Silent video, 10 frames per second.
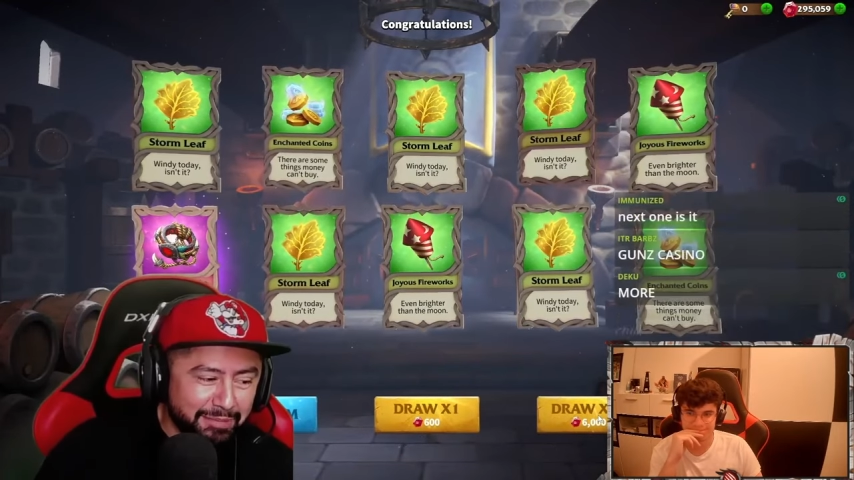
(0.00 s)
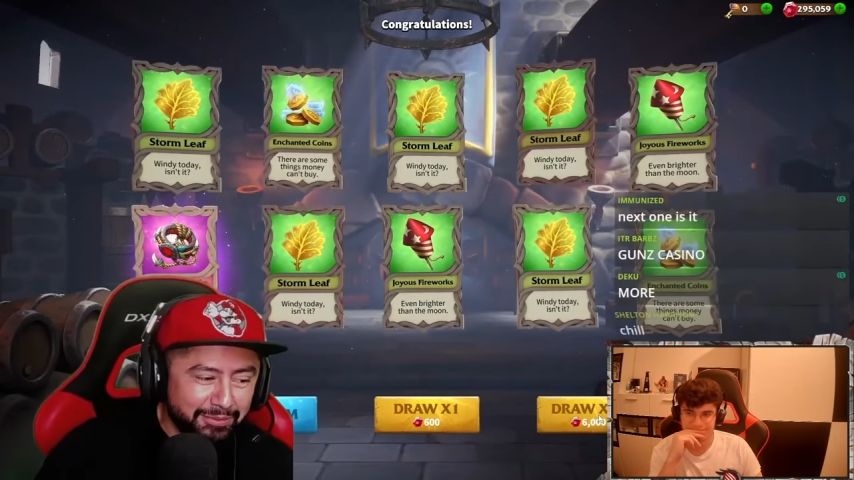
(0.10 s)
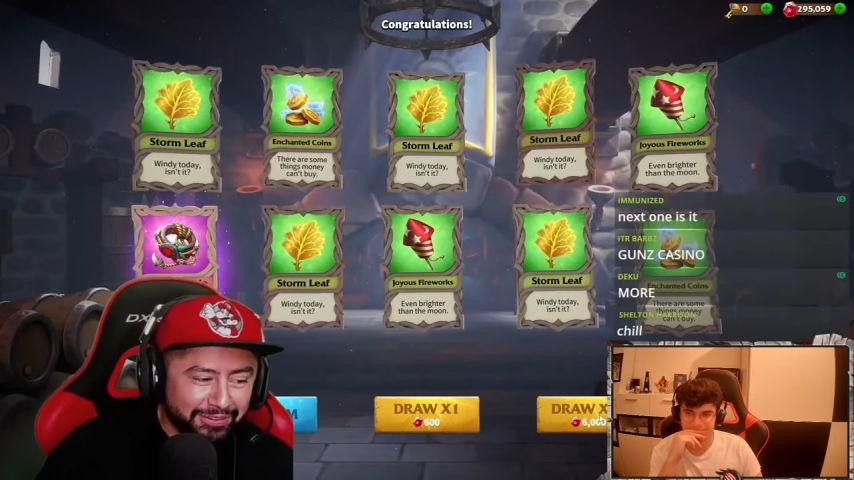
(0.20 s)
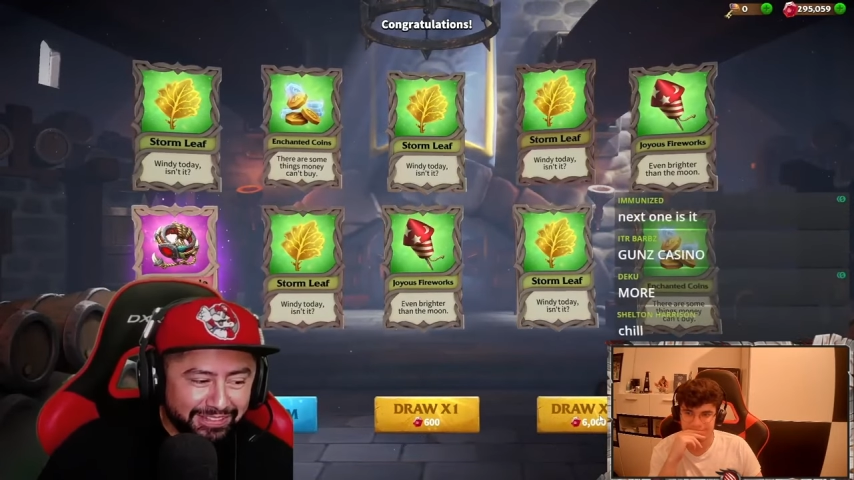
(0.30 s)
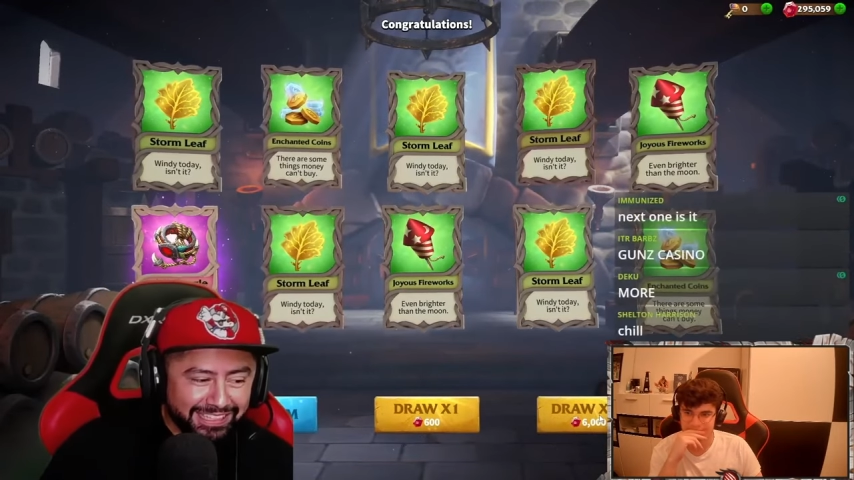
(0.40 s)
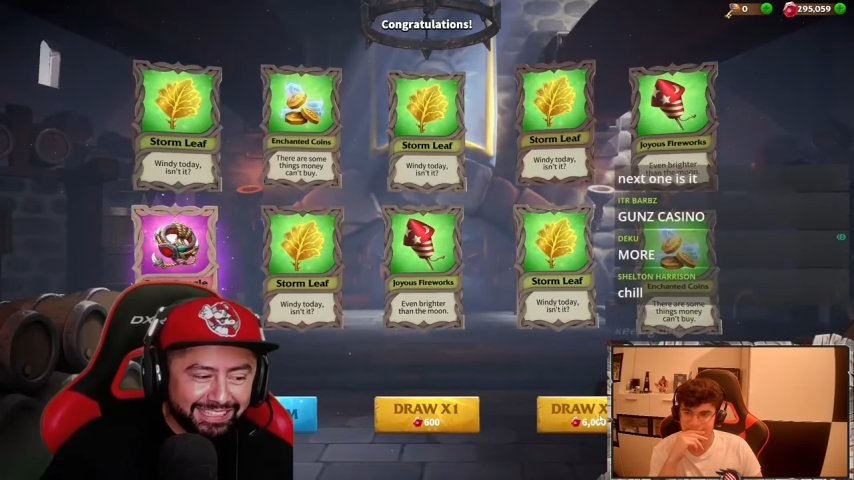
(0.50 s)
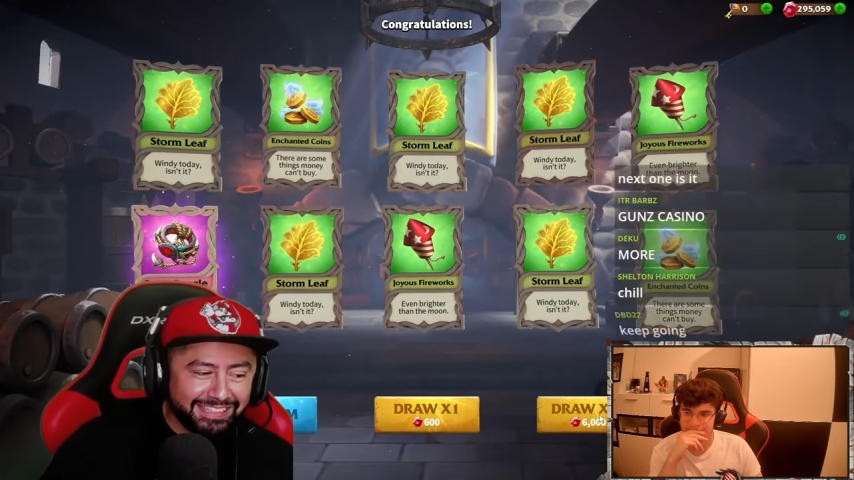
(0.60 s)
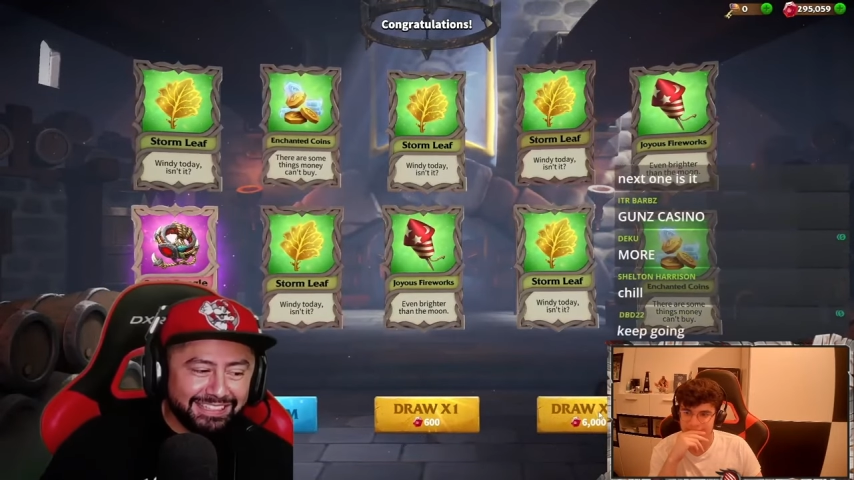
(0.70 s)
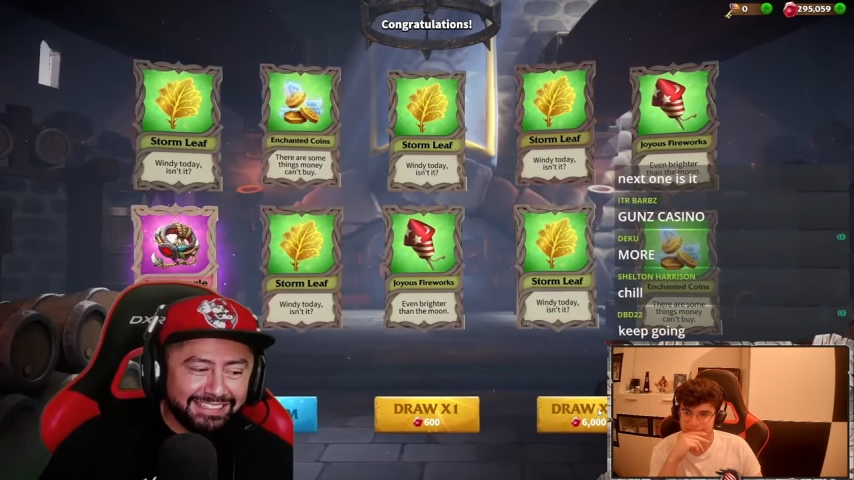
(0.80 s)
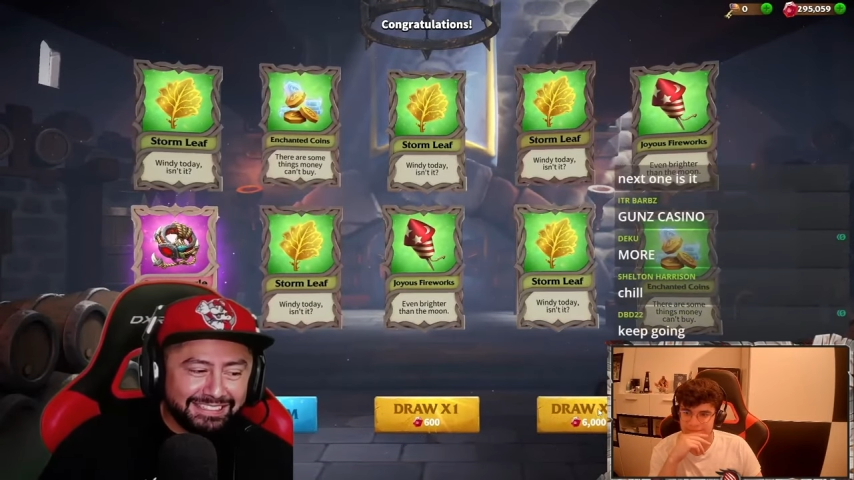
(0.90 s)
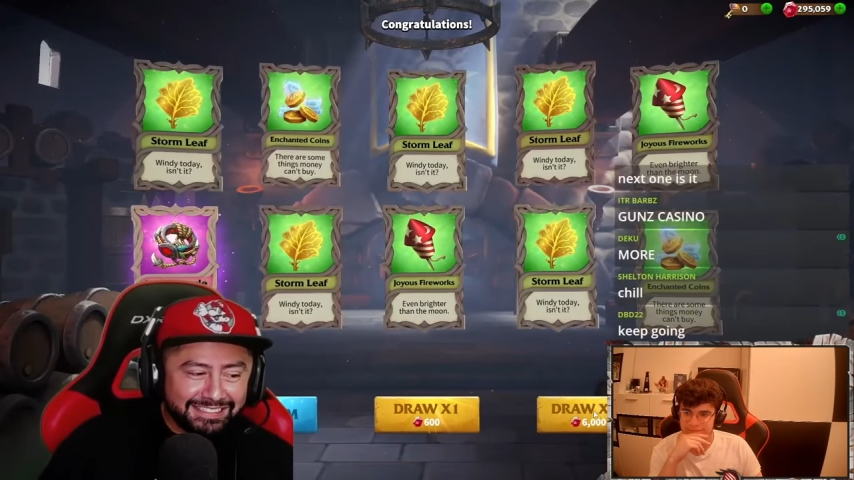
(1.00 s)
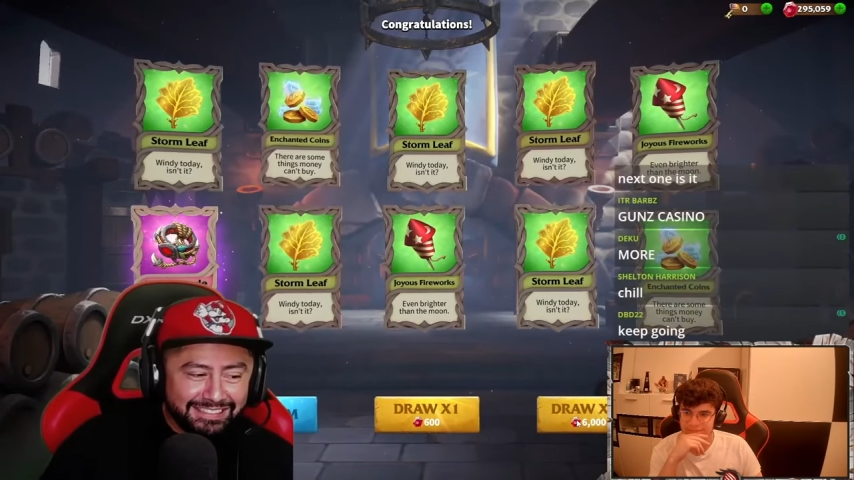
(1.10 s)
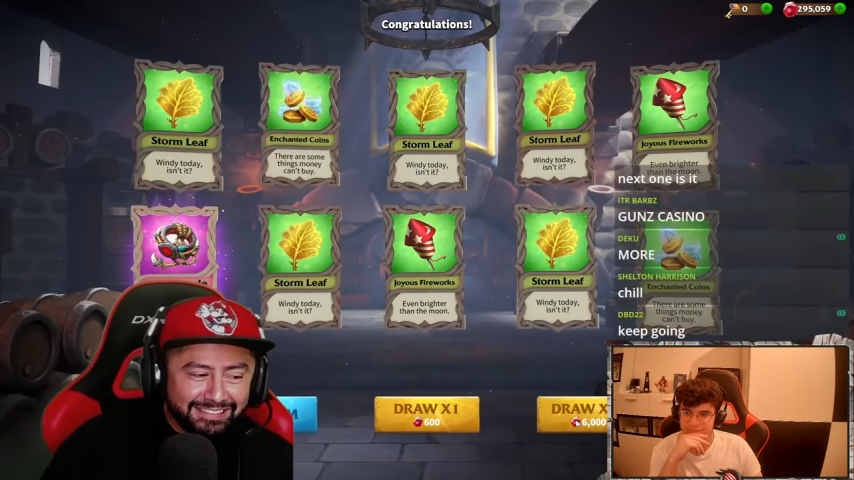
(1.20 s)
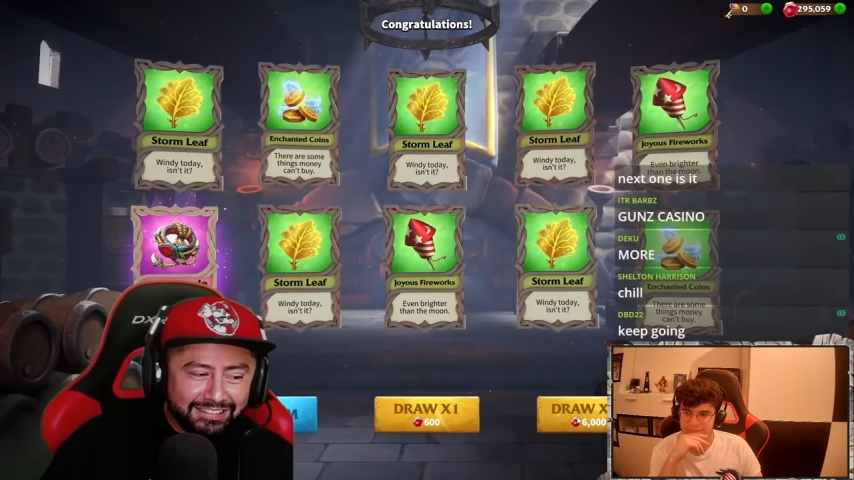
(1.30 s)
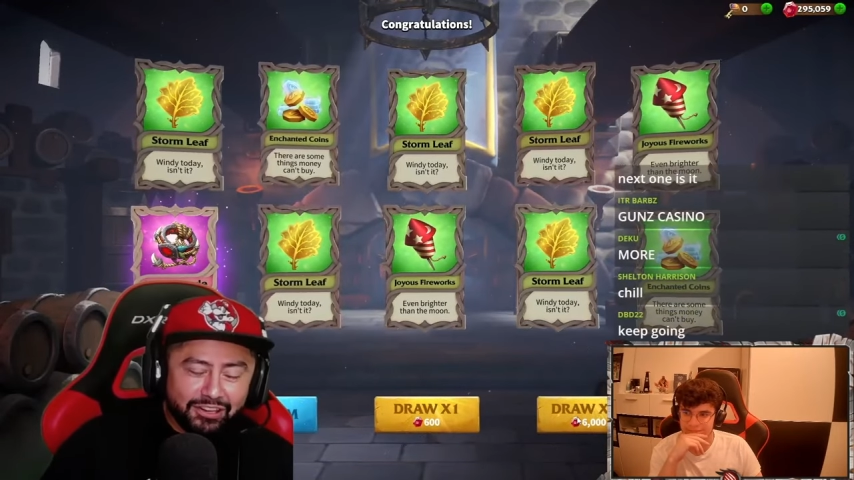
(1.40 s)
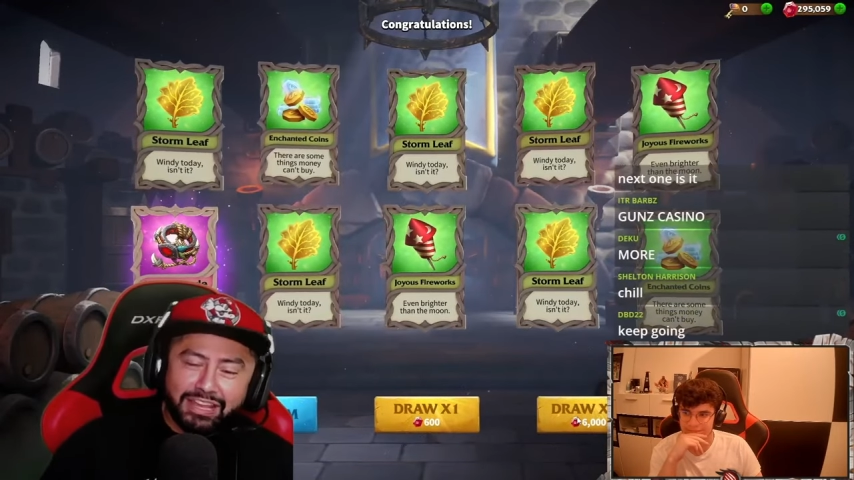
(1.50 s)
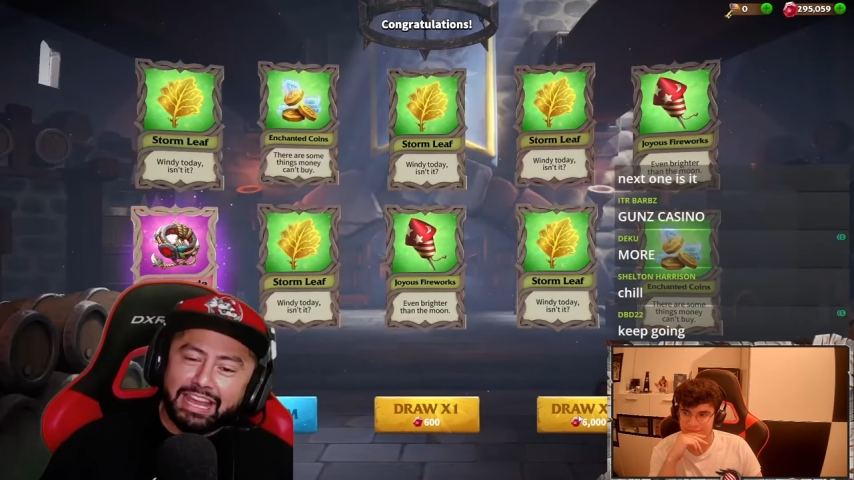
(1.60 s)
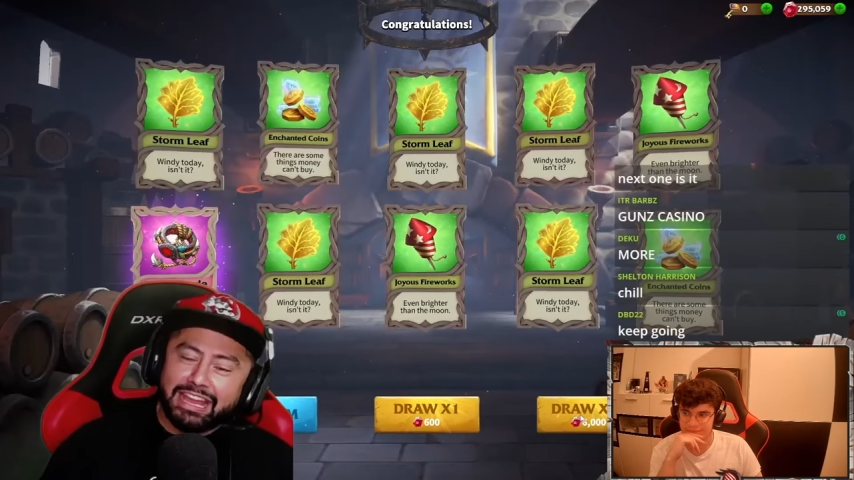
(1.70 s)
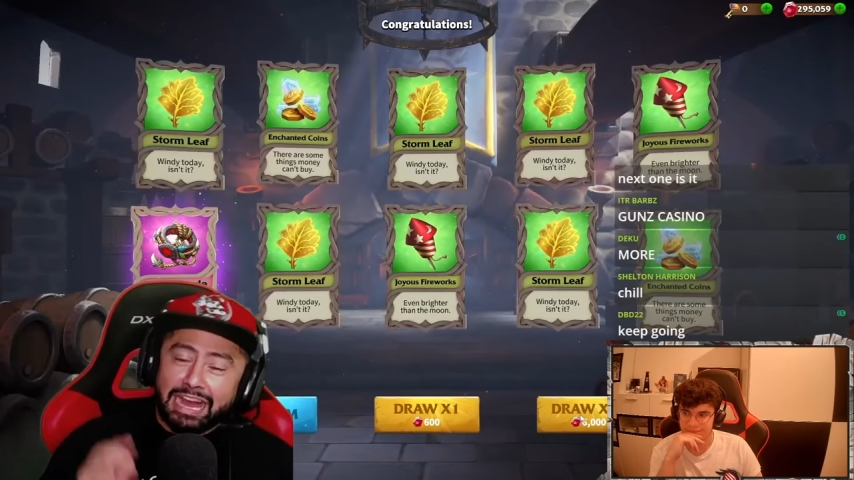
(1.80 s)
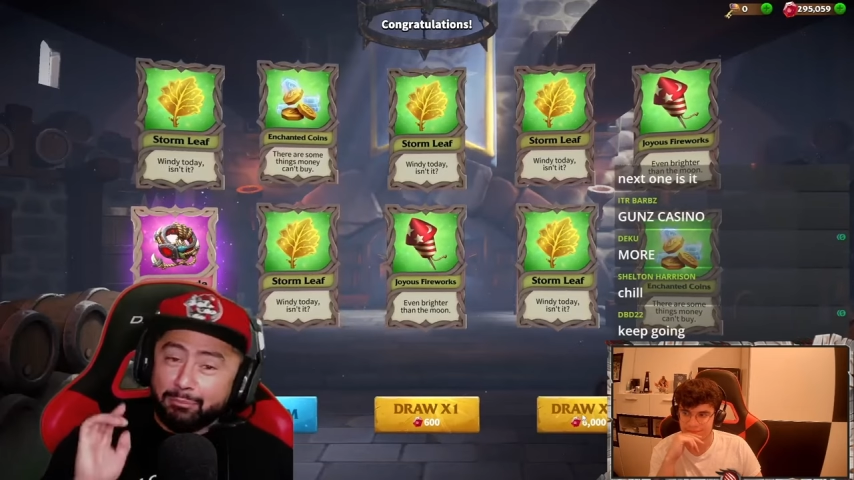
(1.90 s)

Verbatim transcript: Keep going. Just okay,